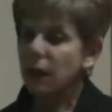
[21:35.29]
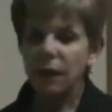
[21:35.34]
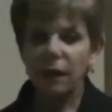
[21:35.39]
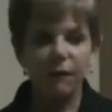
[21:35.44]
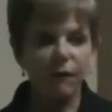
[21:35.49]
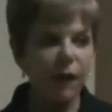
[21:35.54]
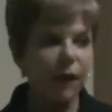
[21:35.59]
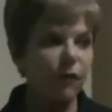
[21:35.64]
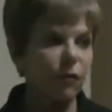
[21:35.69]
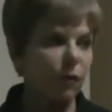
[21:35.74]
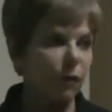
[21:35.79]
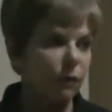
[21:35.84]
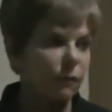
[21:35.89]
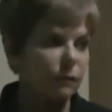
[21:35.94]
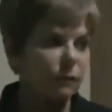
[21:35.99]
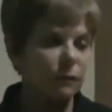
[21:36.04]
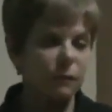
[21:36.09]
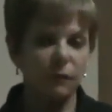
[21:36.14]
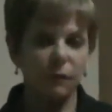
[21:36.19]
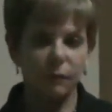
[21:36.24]
The federal
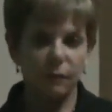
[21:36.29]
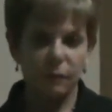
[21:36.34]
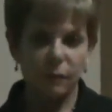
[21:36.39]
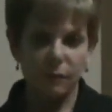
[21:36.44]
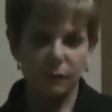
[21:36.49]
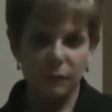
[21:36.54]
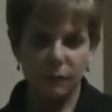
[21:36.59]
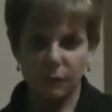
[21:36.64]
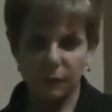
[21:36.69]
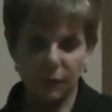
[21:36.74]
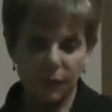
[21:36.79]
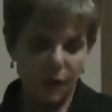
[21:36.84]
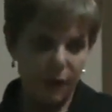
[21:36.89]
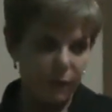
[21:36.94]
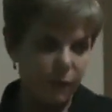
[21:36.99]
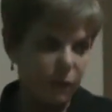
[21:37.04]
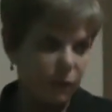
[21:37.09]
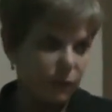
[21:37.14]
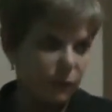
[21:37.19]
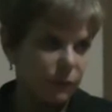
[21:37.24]

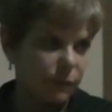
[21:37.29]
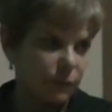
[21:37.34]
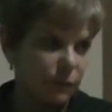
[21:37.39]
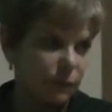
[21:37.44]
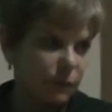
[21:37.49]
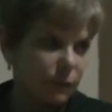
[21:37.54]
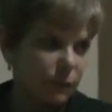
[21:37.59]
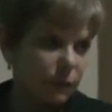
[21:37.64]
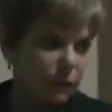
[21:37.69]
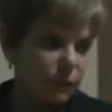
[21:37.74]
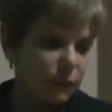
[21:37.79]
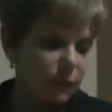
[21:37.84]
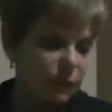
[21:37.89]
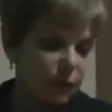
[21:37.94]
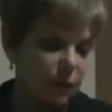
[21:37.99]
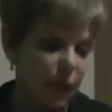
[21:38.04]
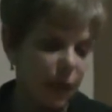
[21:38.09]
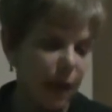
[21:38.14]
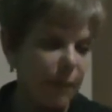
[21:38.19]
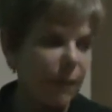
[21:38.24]
level.
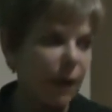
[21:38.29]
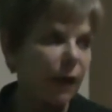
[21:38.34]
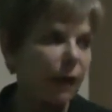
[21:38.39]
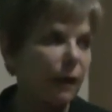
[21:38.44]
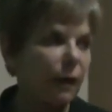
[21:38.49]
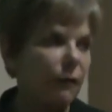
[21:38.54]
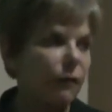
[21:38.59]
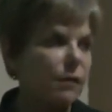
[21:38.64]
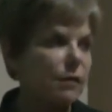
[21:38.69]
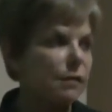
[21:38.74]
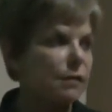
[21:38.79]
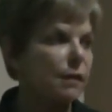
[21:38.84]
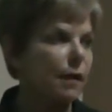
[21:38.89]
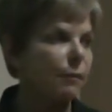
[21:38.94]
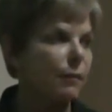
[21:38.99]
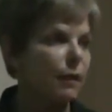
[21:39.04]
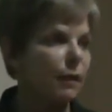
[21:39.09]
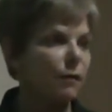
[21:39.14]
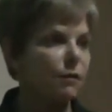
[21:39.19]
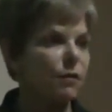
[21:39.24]
I'm not going to even
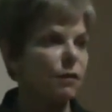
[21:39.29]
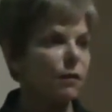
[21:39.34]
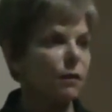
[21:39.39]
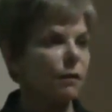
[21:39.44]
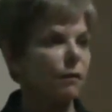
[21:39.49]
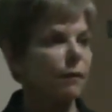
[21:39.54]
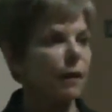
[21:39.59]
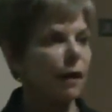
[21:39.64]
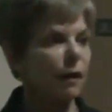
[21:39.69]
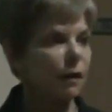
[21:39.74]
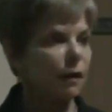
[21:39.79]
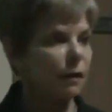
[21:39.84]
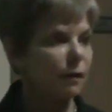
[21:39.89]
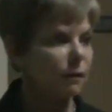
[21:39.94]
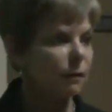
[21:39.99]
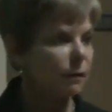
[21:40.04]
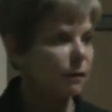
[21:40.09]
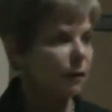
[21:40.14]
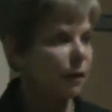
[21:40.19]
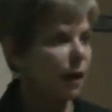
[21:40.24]
step into
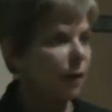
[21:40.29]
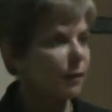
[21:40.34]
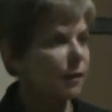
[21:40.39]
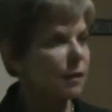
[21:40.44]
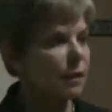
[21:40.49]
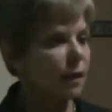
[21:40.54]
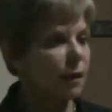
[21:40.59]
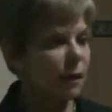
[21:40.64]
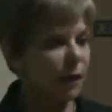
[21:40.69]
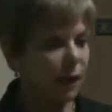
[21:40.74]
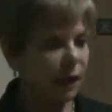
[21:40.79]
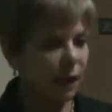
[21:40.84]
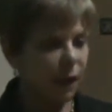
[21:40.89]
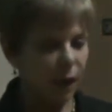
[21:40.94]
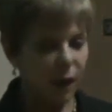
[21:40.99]
any commentary